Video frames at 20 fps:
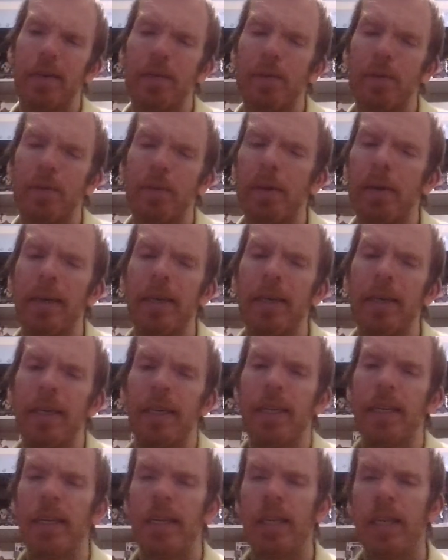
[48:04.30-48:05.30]
of a
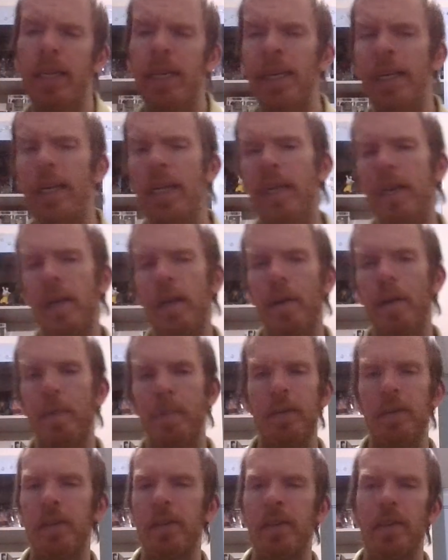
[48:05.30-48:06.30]
perk,
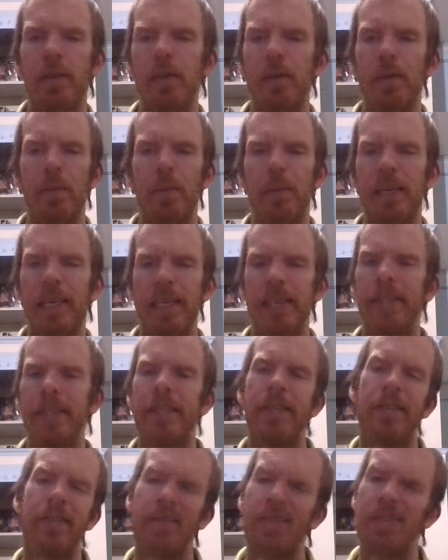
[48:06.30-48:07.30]
but still makes
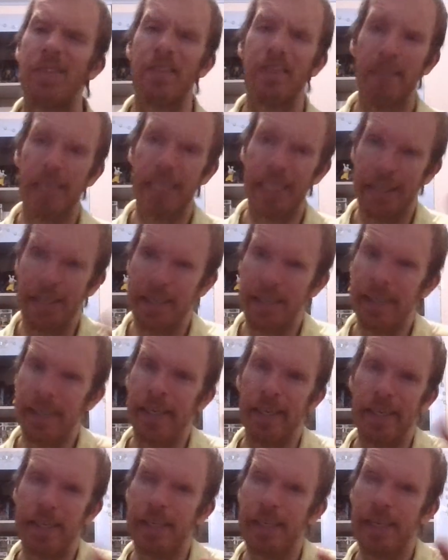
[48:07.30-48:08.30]
it
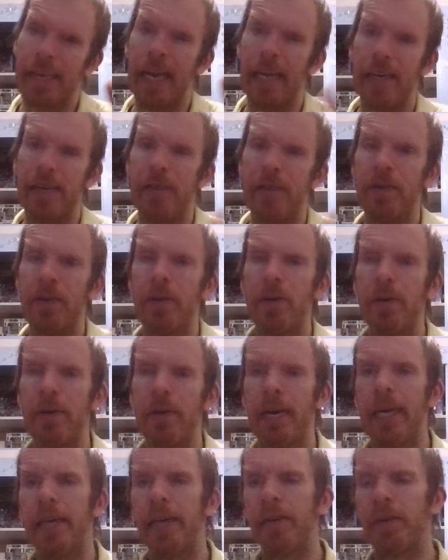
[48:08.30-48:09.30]
just kind of
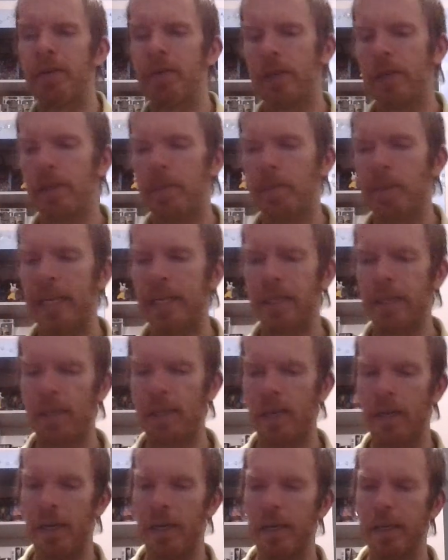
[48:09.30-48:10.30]
okay for the mana
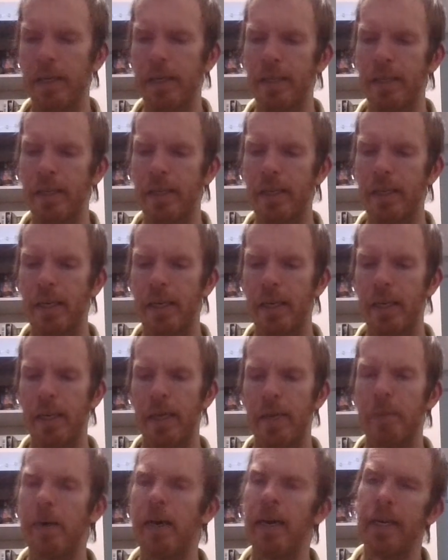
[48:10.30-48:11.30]
cost
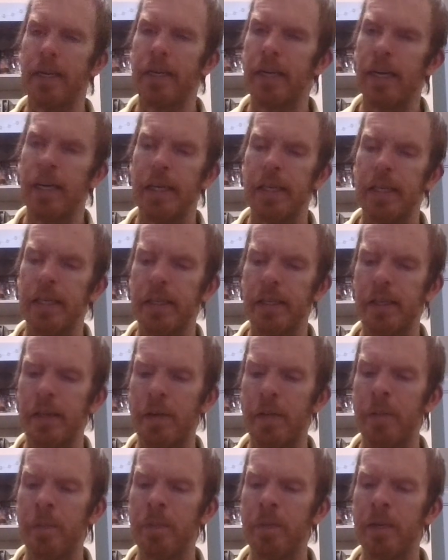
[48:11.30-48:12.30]
in my eyes.
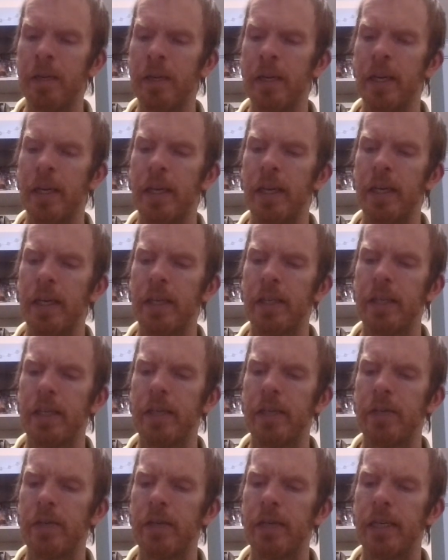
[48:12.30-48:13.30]

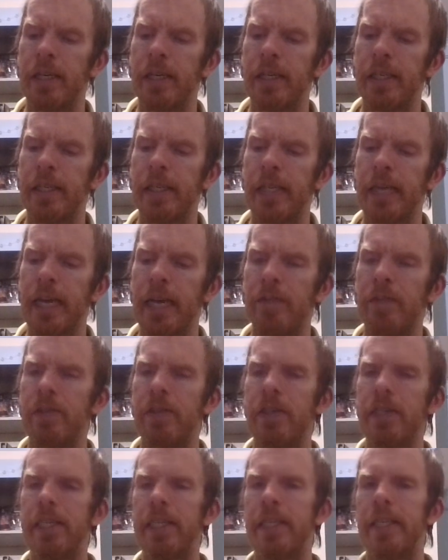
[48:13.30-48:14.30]
Sunrise
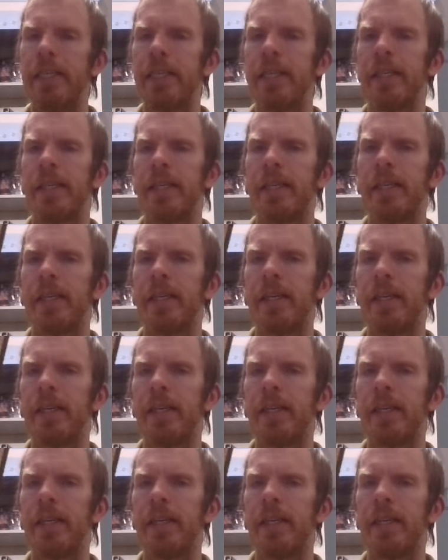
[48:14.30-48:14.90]
Cavalier.